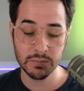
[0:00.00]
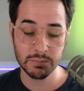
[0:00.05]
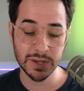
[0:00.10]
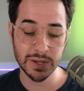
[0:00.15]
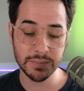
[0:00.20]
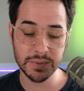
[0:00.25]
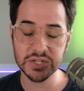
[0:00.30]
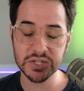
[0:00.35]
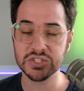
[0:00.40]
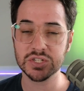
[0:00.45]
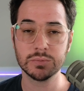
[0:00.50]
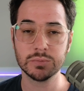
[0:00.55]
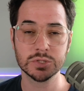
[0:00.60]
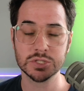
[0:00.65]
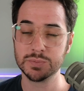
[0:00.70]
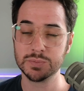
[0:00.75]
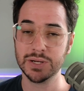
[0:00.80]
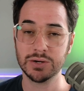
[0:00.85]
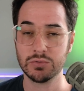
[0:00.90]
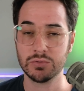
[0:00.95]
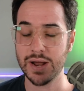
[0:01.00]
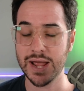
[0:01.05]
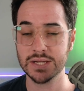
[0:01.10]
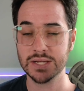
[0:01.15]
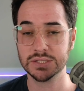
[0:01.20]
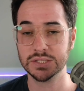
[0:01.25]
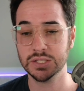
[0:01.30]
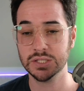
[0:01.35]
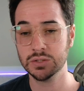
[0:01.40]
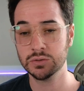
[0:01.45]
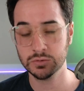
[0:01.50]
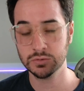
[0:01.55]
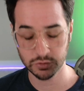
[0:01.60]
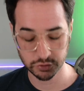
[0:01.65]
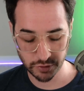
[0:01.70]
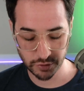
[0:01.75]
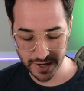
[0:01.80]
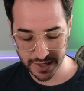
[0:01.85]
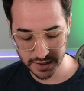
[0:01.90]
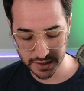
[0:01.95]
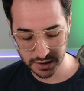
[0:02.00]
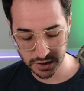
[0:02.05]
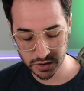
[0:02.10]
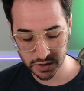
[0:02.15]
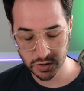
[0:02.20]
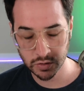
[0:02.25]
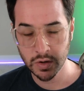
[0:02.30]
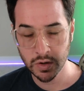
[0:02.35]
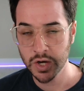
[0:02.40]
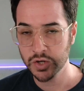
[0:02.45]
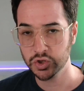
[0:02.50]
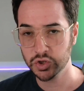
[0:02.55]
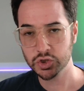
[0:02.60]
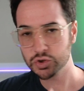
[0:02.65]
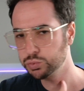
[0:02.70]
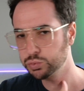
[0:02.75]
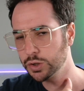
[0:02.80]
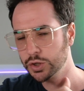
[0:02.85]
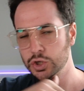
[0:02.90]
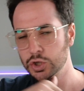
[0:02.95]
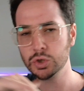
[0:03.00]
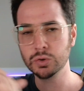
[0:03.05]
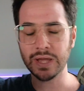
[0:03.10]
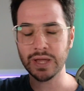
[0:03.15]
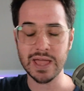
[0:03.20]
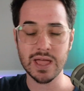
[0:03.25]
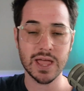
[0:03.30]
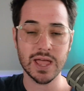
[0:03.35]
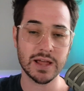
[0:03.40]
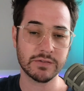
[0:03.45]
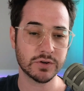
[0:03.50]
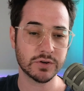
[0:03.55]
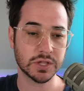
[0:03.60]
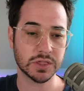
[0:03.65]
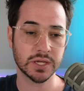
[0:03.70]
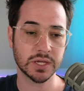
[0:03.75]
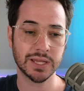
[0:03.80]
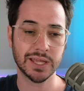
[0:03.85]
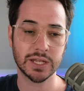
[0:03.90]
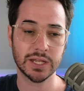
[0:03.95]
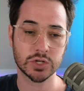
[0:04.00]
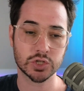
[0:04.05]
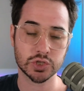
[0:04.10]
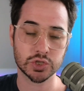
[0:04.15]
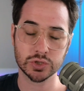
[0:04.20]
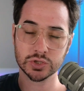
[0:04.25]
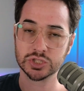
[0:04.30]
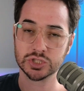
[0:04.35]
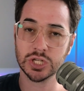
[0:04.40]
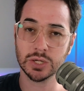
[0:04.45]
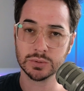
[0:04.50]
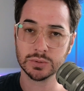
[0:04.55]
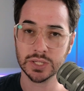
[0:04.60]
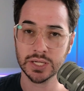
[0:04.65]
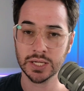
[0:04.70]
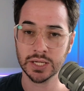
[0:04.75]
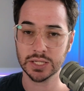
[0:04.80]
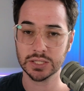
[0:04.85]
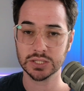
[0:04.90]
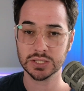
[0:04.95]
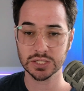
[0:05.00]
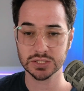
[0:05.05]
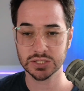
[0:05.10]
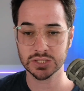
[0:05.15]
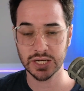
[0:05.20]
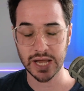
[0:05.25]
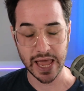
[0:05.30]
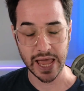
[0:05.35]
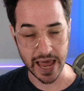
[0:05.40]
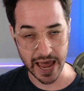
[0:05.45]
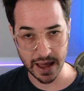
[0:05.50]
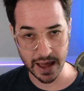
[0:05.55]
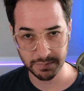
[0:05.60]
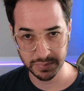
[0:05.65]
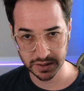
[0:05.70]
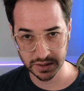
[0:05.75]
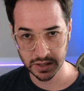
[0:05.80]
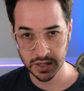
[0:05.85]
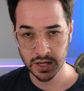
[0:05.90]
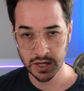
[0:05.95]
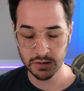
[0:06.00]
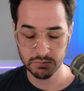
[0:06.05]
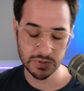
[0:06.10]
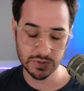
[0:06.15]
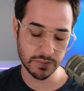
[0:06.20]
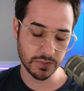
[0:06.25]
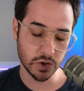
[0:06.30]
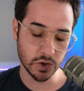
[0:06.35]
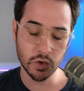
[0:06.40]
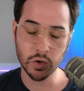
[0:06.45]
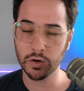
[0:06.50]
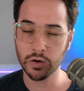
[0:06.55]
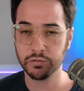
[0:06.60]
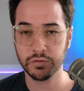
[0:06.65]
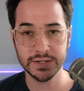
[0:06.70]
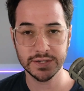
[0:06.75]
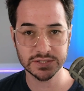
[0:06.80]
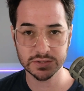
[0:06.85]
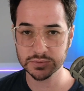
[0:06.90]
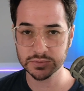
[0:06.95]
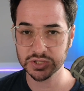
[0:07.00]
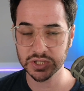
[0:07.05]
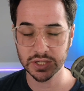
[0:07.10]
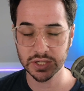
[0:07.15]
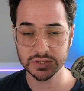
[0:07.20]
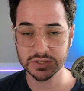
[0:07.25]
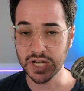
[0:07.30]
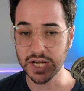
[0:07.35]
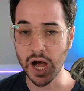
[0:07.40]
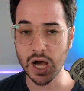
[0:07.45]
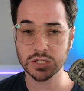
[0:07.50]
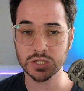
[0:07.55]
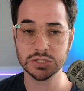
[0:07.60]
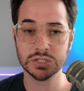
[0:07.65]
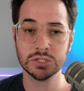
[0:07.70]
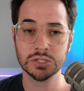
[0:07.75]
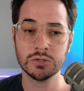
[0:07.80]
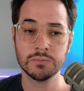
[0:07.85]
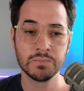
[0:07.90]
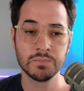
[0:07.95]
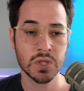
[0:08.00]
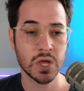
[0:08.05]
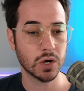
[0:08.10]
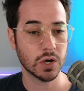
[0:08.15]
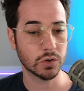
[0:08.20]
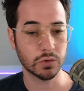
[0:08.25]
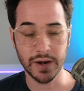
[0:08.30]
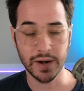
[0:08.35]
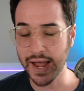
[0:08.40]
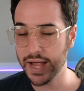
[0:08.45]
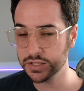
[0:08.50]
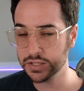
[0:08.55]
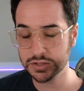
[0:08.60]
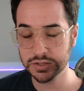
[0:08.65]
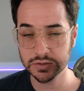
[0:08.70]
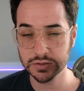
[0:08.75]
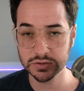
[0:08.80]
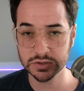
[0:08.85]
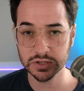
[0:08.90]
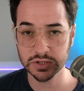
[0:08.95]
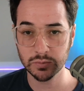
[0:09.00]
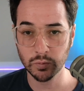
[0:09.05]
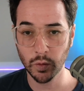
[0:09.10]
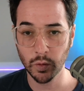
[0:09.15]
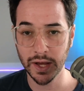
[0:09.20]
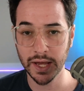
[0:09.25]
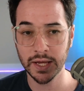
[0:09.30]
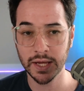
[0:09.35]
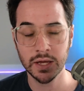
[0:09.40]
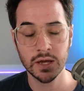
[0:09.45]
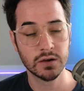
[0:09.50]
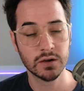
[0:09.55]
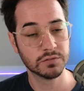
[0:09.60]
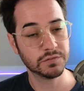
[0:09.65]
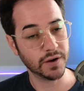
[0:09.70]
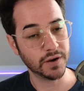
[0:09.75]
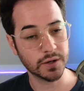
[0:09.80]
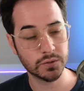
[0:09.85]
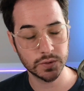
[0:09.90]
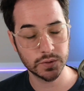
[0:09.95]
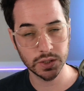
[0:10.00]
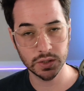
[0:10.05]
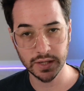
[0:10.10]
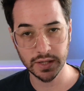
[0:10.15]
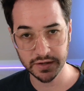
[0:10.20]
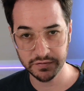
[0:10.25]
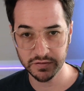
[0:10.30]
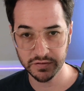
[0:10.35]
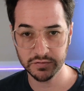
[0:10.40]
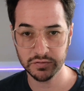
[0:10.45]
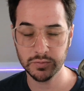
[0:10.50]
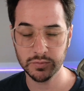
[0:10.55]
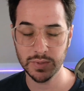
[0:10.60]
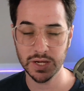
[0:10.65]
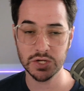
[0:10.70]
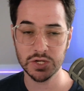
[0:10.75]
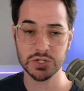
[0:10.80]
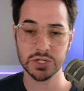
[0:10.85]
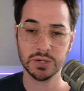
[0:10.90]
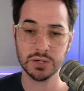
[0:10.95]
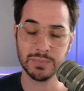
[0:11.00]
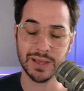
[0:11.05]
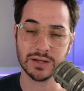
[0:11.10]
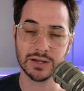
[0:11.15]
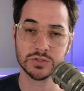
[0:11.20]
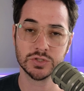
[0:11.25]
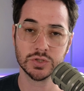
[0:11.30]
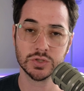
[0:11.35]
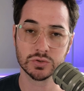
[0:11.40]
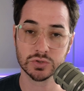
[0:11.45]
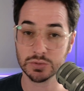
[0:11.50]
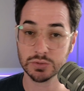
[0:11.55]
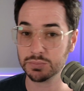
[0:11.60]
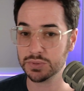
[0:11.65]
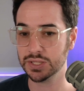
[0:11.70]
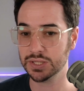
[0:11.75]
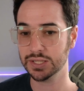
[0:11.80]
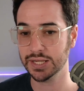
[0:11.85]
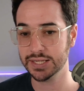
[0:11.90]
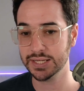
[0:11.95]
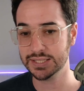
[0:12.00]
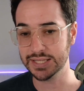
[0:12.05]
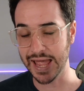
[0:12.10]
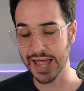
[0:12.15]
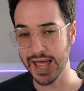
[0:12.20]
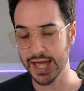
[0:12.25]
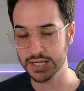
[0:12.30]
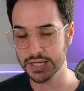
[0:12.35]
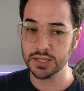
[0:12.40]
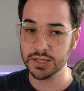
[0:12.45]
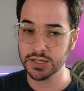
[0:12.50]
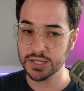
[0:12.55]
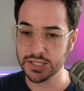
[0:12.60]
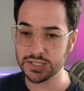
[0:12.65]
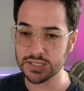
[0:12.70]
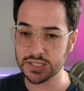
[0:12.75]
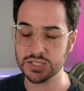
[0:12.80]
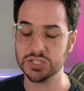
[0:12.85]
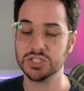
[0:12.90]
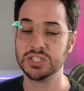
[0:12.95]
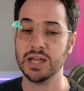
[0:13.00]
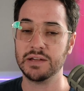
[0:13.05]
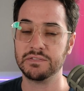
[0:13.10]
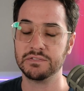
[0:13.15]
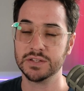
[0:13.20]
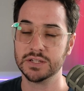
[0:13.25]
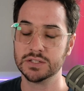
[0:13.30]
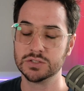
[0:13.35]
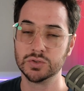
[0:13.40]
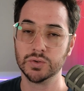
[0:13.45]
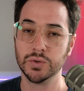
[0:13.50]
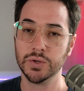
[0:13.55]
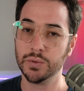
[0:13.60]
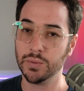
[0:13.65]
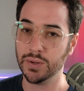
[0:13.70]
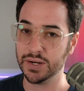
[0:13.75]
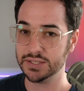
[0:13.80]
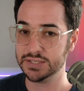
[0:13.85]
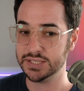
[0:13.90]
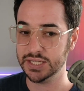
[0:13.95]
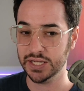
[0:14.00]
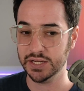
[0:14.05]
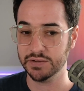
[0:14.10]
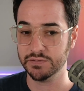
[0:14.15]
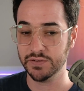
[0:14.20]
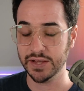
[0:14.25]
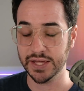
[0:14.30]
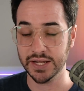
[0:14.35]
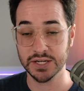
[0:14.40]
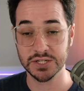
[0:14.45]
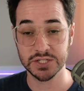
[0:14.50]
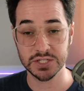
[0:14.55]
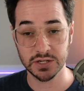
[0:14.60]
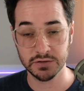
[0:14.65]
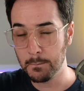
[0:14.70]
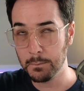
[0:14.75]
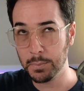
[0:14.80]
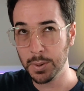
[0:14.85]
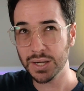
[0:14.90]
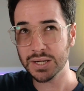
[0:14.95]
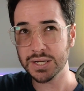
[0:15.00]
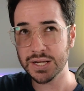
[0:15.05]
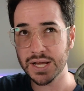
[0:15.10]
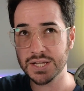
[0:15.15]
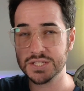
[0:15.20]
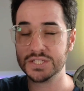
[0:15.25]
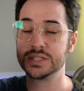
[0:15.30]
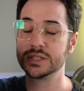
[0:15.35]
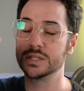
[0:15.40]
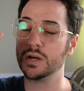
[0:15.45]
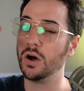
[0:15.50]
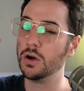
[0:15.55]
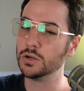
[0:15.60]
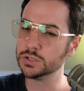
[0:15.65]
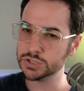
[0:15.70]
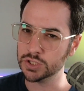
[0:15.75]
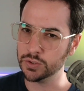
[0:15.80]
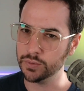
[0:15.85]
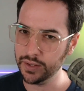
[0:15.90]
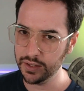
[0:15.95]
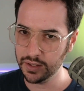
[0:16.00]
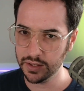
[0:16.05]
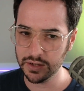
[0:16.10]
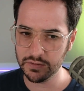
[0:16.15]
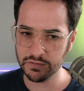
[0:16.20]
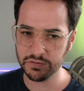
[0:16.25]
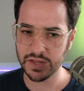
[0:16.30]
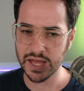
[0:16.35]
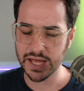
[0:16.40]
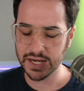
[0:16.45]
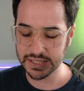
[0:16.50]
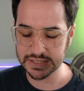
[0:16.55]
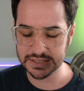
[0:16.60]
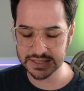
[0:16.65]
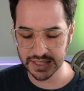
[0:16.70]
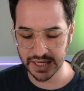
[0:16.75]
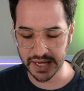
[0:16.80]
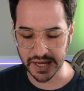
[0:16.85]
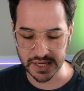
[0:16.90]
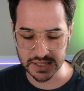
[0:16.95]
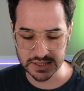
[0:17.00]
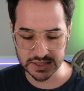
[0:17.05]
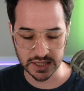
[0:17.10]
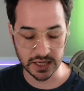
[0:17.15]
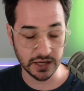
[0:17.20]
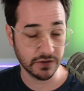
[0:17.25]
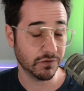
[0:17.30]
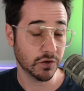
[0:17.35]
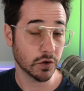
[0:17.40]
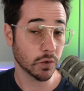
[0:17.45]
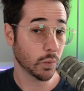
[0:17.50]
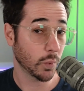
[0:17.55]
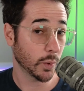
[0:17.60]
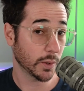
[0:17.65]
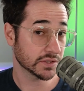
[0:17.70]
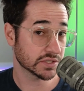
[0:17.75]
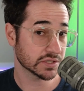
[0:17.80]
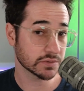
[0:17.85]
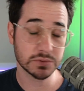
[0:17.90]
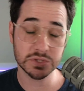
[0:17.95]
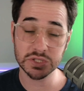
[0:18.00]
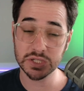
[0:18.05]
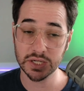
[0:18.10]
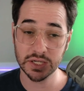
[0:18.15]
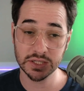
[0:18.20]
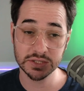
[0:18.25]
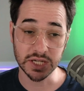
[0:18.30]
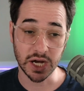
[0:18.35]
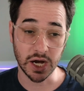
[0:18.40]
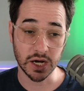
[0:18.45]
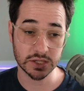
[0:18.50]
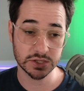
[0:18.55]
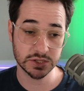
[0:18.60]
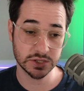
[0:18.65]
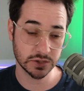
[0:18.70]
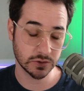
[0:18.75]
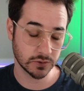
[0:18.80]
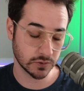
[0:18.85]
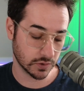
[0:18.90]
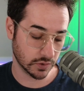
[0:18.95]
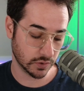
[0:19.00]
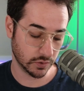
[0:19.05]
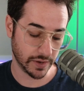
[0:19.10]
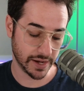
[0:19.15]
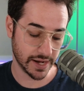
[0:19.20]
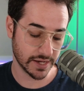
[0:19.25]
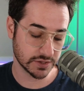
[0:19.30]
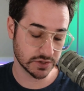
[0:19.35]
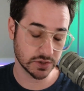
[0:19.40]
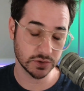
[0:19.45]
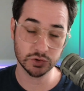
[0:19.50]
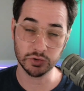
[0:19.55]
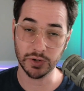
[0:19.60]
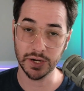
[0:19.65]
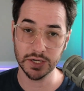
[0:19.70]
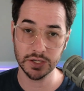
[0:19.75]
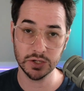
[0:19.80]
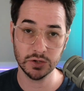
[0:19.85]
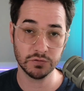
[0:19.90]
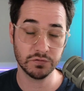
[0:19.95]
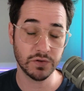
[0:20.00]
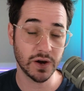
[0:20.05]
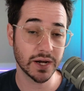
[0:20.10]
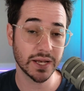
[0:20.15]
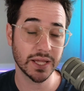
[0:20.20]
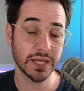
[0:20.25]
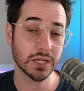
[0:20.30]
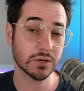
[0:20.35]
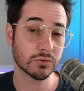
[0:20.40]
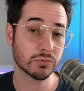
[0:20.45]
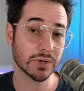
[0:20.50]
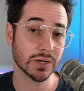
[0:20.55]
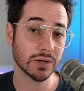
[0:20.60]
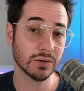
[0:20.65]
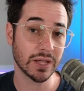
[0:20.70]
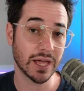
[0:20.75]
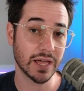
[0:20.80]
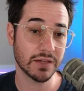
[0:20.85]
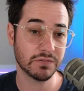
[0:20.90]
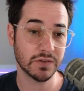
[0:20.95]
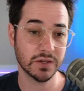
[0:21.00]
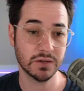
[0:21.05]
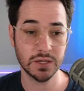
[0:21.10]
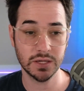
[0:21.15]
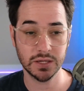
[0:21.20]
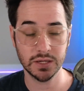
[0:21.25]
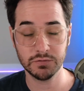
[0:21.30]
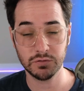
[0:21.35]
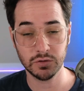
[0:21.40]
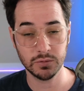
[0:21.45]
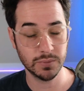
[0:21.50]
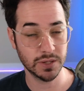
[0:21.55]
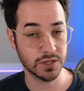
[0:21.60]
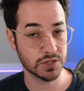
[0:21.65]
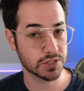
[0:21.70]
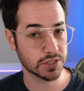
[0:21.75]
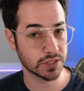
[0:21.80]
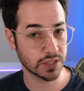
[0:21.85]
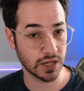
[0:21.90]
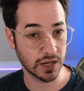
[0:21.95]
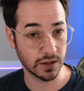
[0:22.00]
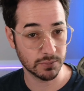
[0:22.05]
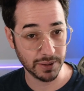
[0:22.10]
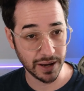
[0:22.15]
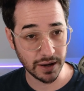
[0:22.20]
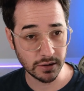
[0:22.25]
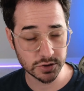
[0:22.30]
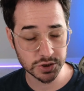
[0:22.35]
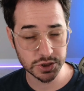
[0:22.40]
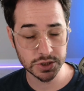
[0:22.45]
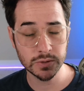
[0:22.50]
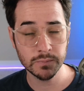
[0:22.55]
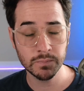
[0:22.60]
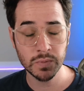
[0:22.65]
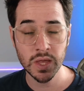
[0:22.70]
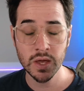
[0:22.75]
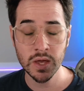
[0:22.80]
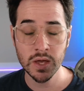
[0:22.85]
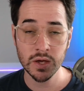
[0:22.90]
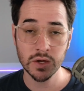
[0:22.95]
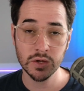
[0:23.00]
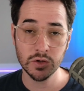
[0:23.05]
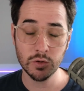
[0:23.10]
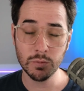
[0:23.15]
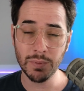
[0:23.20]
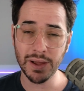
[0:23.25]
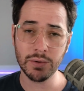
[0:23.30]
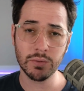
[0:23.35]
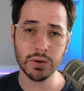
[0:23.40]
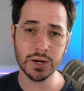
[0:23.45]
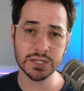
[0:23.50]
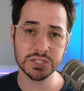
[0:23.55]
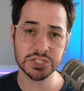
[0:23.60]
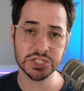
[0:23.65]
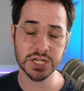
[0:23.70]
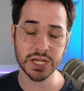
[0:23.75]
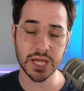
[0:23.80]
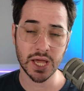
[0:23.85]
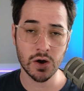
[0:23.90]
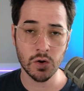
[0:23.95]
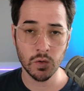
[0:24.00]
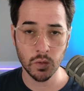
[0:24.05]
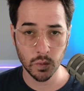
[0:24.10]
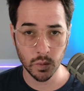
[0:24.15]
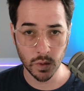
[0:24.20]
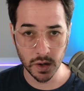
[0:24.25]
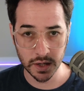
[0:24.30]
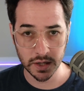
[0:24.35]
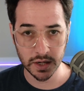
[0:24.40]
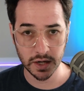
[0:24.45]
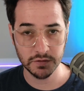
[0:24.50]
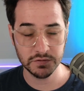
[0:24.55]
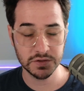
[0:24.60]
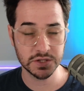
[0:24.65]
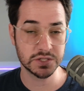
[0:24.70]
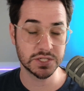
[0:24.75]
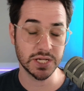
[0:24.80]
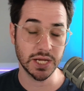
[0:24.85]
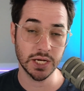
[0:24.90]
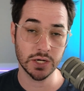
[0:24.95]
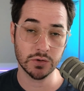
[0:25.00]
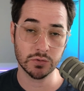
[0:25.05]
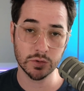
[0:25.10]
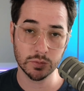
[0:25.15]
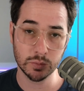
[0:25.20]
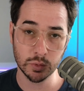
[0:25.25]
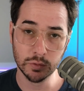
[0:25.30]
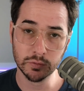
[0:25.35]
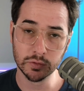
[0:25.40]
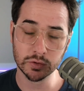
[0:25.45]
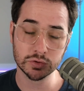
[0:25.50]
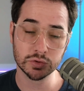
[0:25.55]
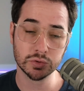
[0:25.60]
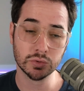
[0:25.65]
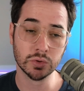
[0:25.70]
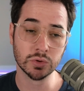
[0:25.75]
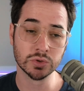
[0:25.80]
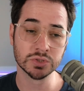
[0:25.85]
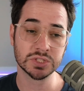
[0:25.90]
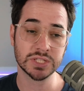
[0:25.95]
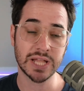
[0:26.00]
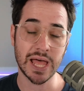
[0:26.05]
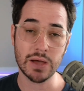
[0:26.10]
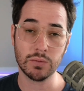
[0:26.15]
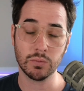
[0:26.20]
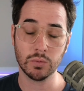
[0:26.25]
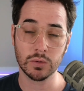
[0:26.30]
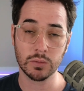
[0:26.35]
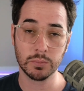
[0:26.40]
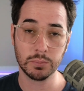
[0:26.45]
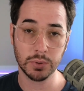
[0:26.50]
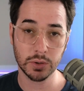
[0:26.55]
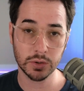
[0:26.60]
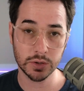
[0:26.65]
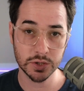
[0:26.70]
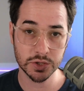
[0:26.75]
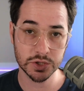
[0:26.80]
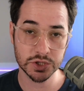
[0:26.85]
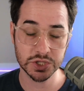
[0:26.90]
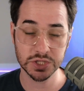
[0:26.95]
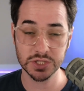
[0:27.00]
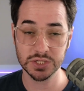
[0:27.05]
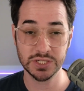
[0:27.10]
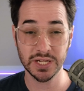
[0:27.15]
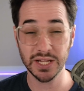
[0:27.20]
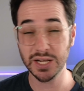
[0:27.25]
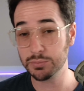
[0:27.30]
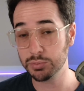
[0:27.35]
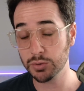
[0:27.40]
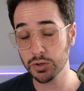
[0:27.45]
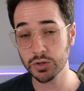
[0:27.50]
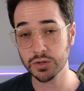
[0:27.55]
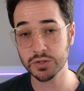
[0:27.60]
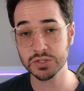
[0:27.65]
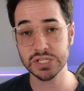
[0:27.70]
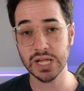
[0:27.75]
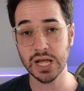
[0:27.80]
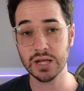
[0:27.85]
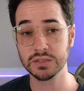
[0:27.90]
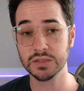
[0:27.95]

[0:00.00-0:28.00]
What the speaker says: Maybe someone's been harassing you, threatening you. You just want to nuke everything and ensure something doesn't happen. Maybe you are afraid someone's going to dox you, harass you in some way, find real life information about you or something like that. This is definitely a tool you want to take advantage of. But guys, also, if that is the case, if you're worried someone's going to dox you, harass you, threaten you, find in real life information about you, you might want to check out one of the data removal tools that will purge the data brokers out